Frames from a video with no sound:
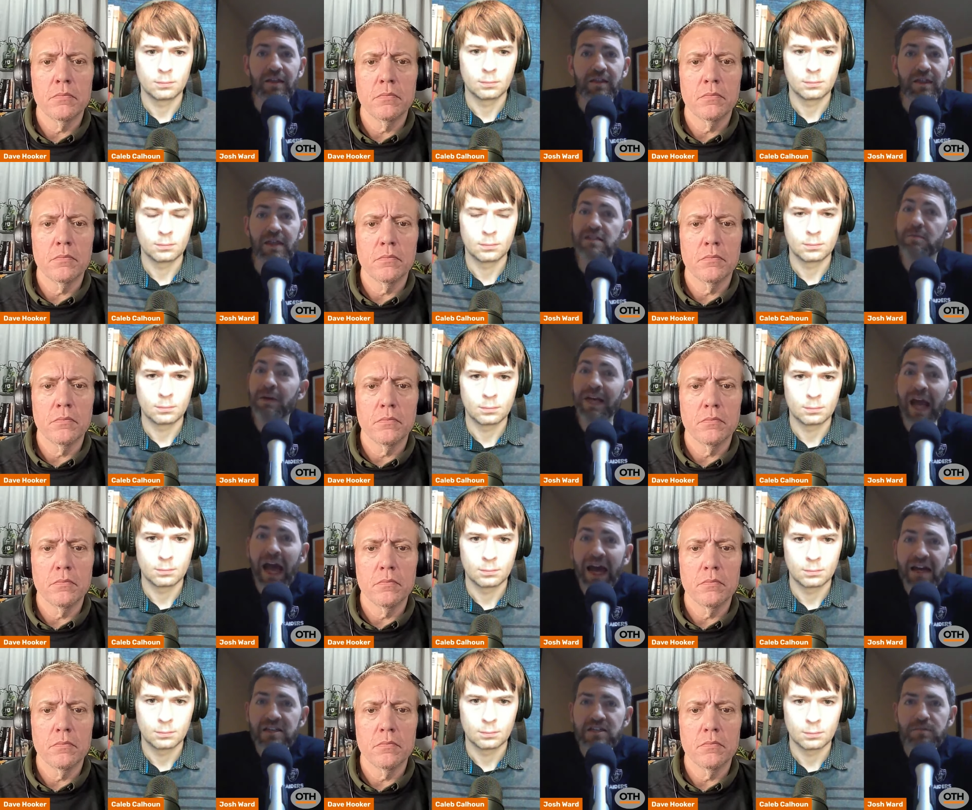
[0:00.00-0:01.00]
Speaker 1: That's a big
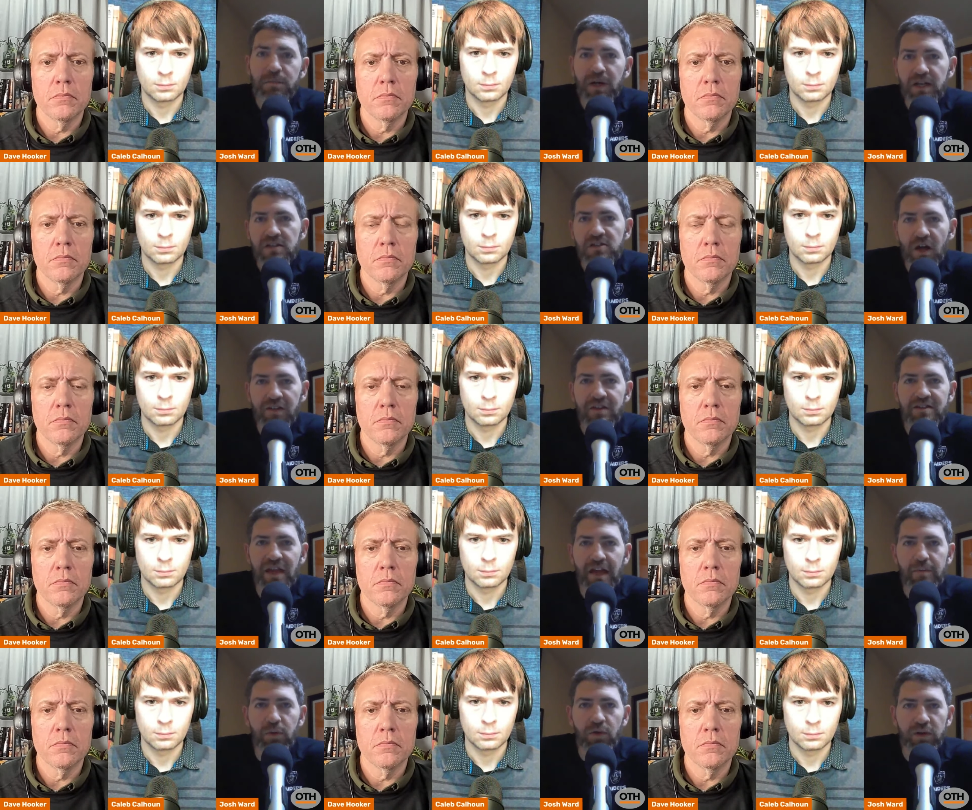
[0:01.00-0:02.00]
ask, but it's on the
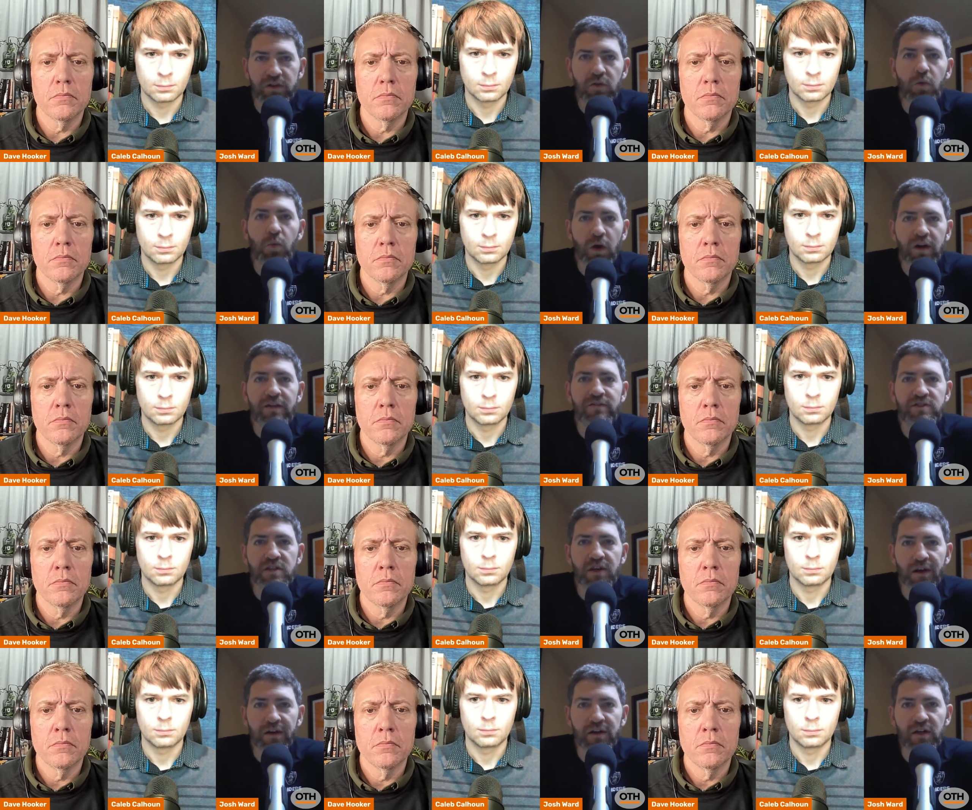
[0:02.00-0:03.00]
table in the what if
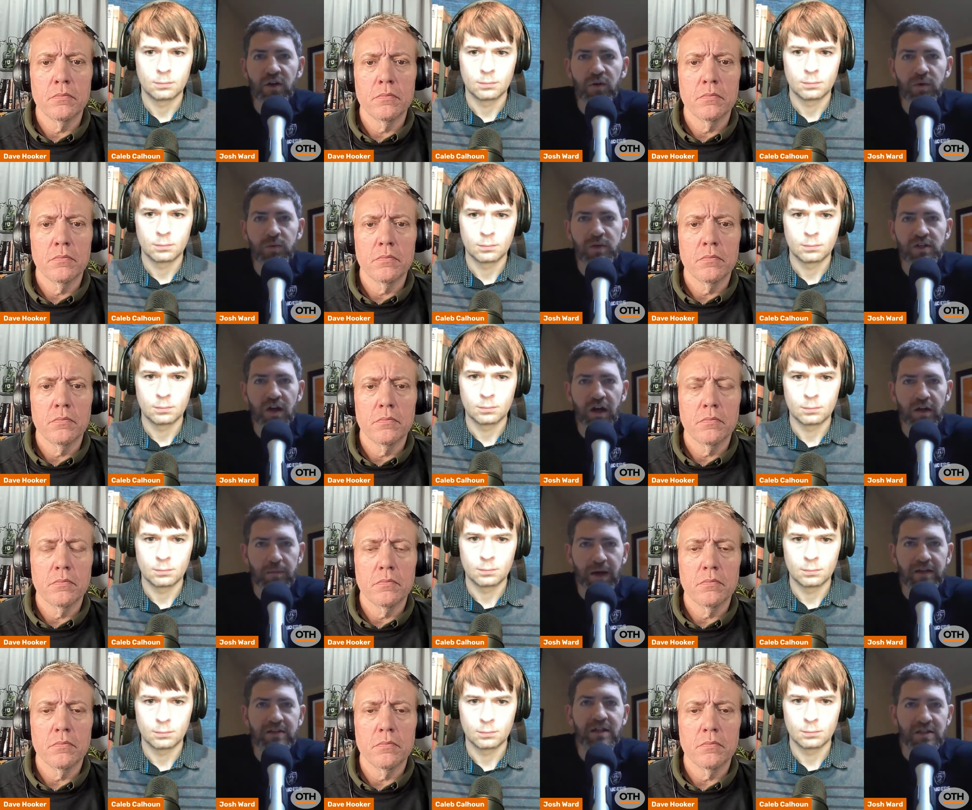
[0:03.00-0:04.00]
scenario when we talk
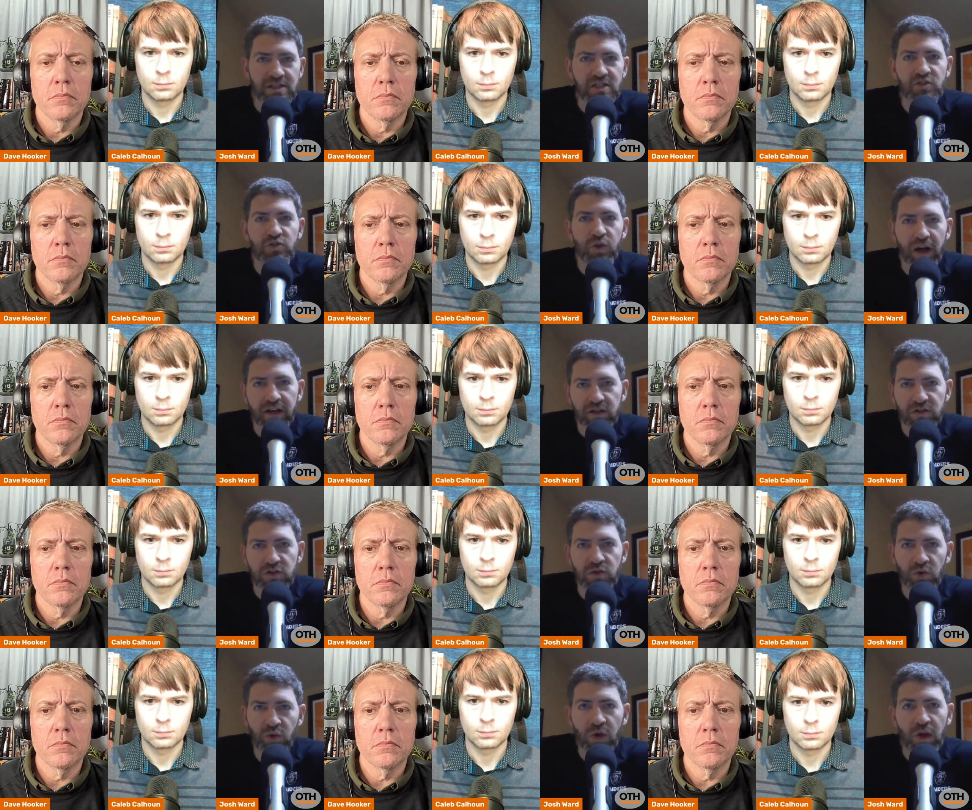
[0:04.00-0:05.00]
about Tennessee trying
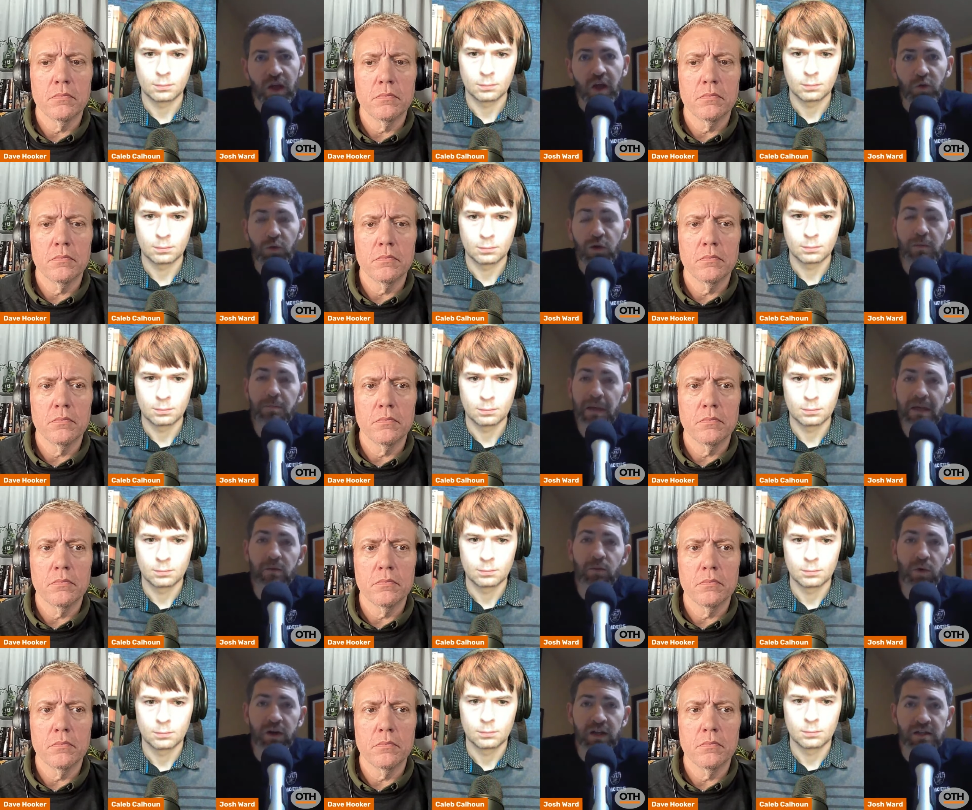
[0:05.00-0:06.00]
to repeat
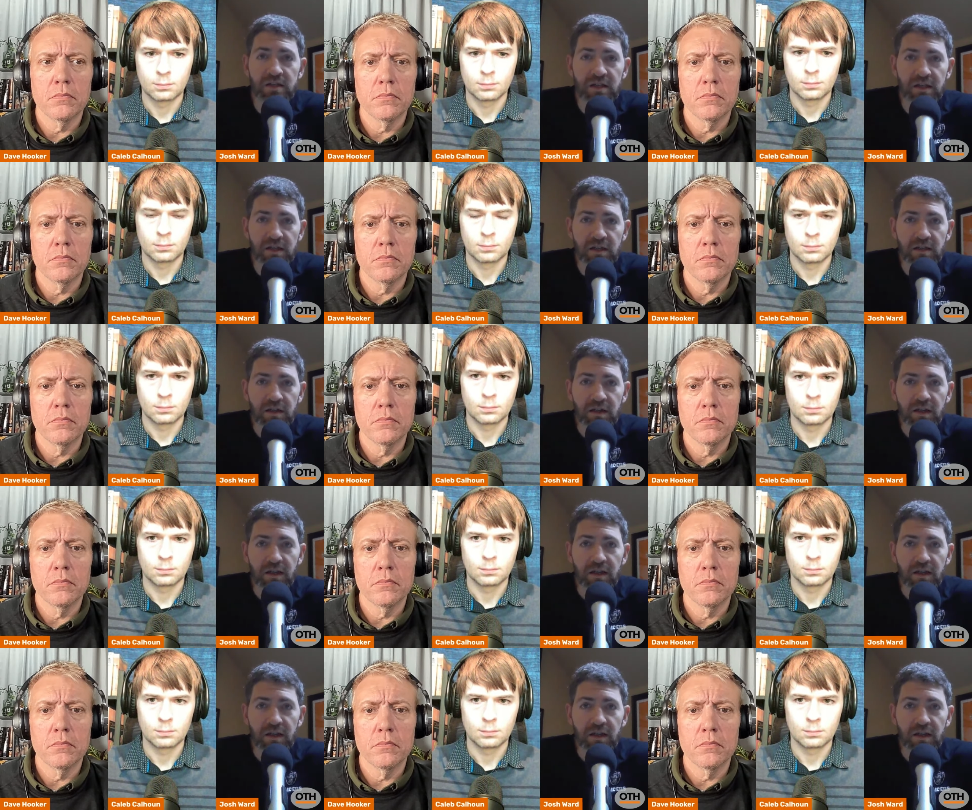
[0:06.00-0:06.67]
what it did